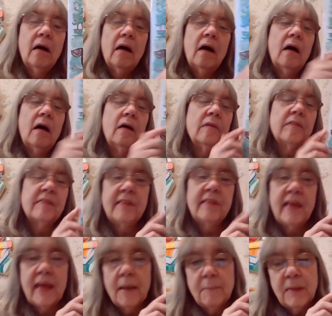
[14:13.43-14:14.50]
Oh,
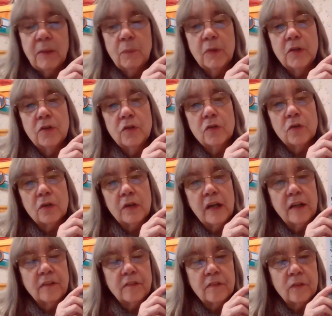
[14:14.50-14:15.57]
Sammy, when you're
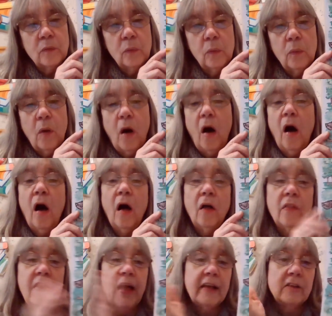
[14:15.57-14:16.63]
at school, all
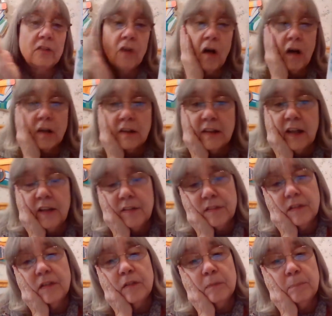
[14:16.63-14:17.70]
that dog does
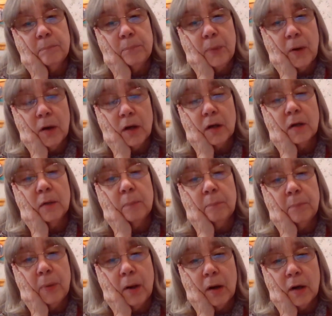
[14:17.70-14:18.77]
is bark,
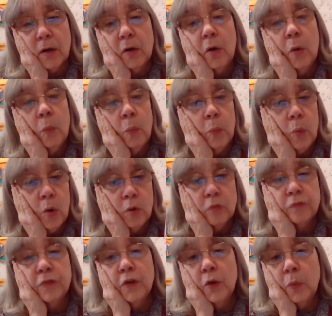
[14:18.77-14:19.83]
bark, wolf,
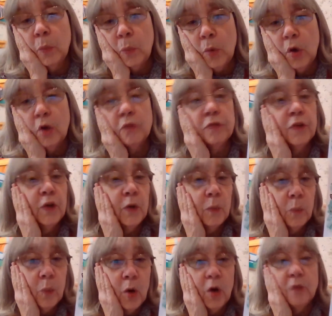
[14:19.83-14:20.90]
wolf,
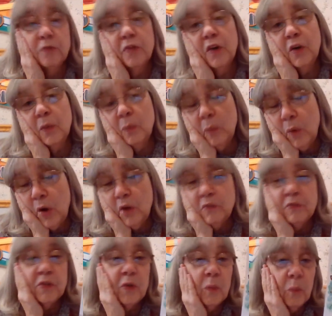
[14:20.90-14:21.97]
wolf,
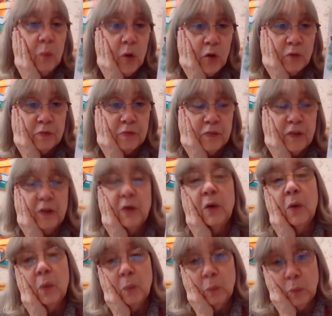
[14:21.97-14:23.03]
wolf, wolf,
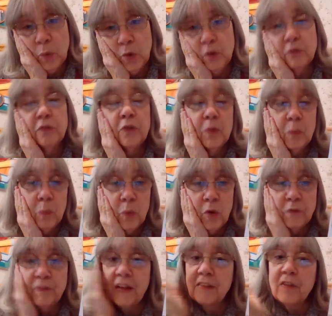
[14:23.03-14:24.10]
wolf,
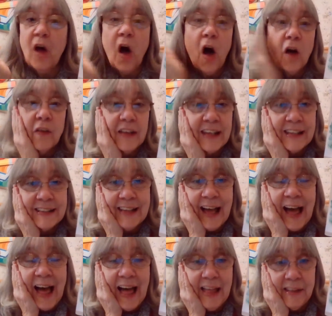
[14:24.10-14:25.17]
wolf. That's all he
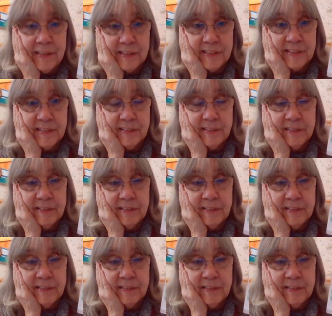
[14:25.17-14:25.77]
does.